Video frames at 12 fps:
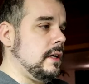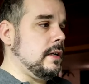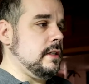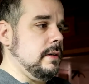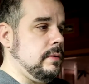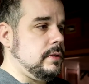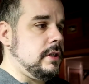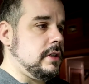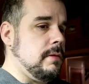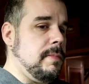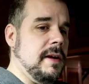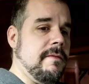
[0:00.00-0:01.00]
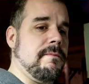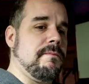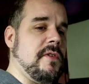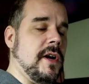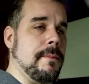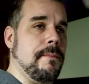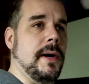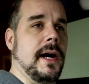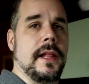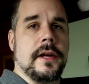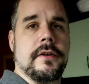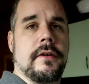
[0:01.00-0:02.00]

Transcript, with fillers: because it was just a big friggin' pile of